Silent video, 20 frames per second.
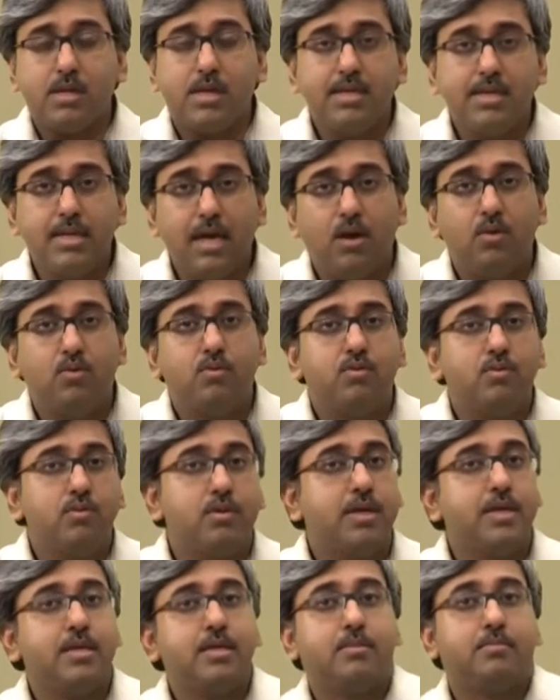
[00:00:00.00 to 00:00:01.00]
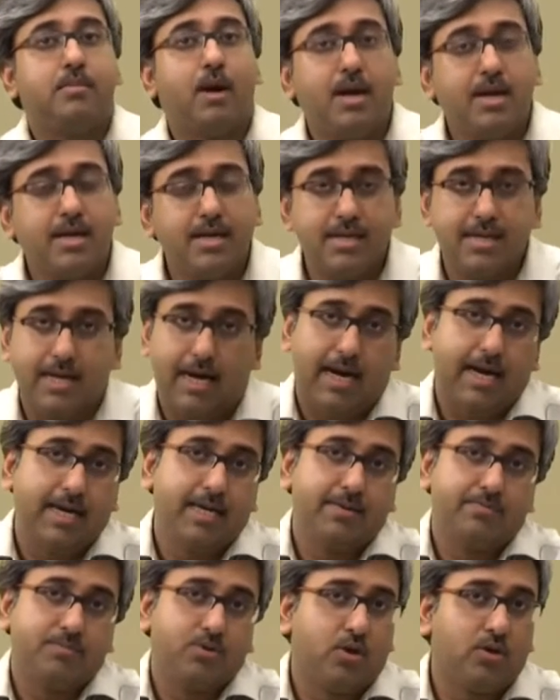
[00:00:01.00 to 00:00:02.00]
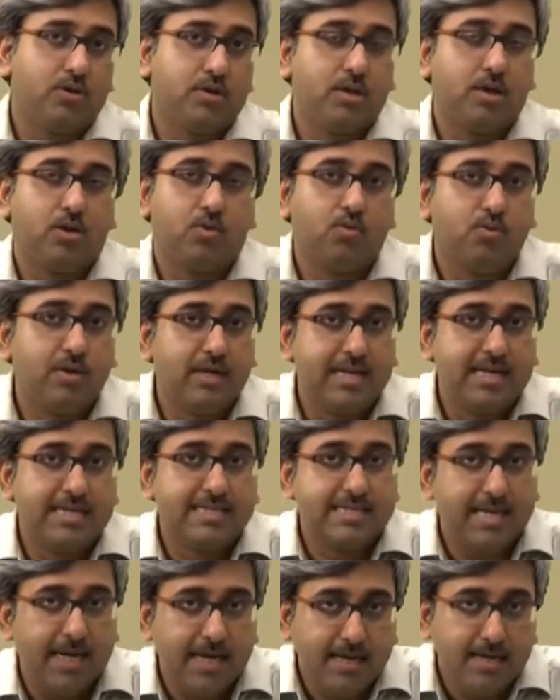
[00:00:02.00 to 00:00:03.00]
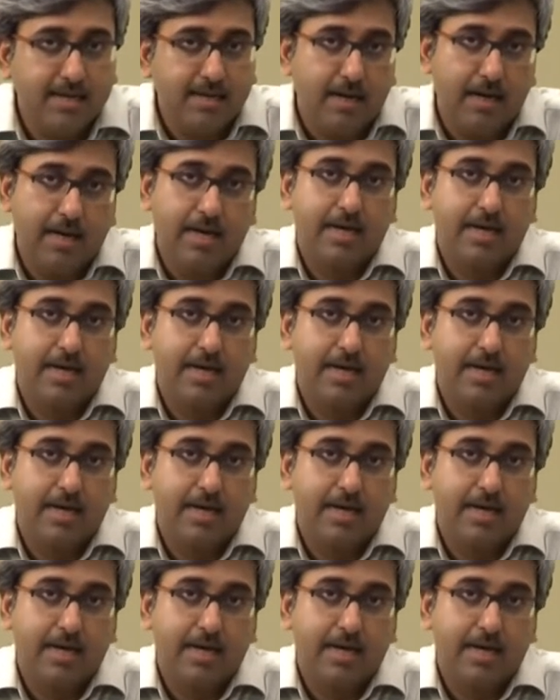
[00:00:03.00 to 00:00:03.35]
Now, in the market, I am not the only seller.